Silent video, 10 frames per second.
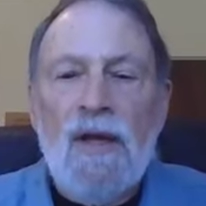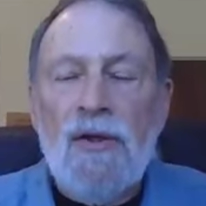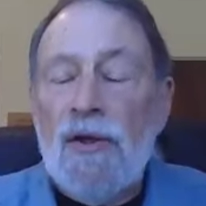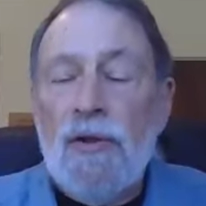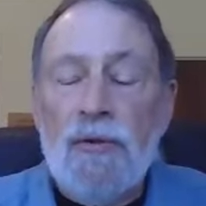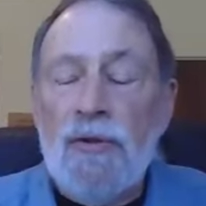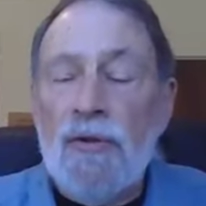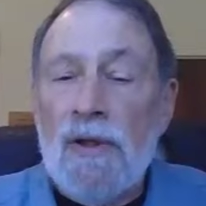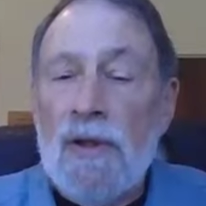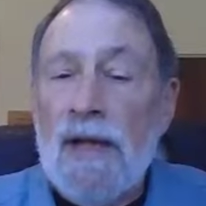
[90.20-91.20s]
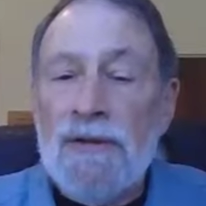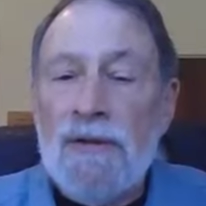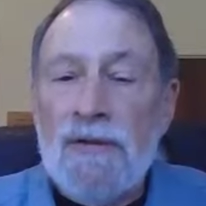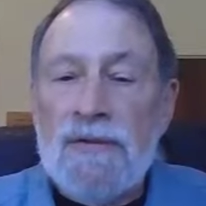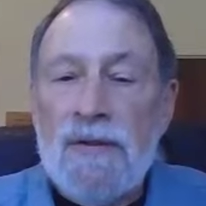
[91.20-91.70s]
It can include
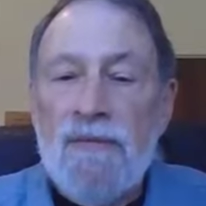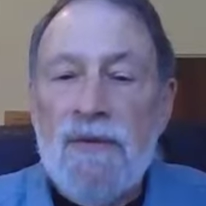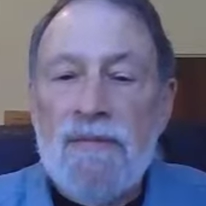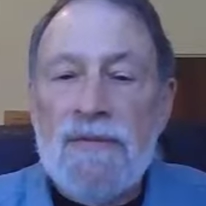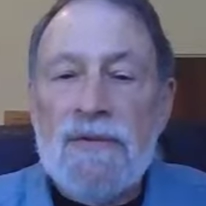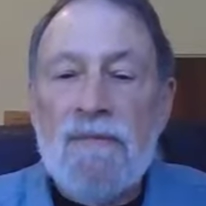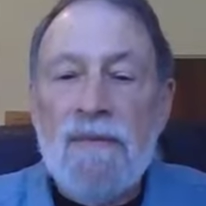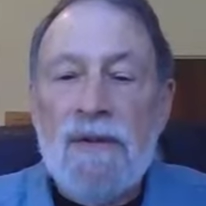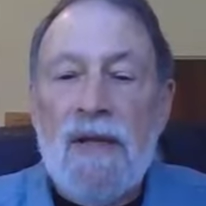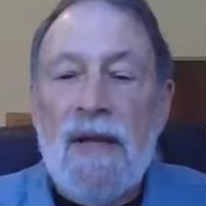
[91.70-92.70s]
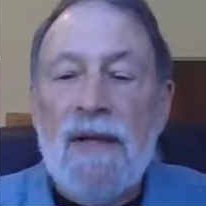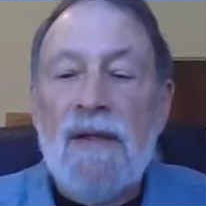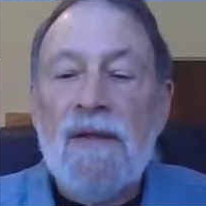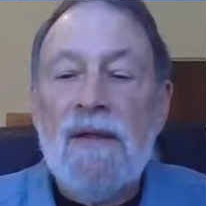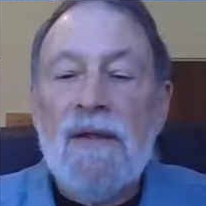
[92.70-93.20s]
neurological symptoms like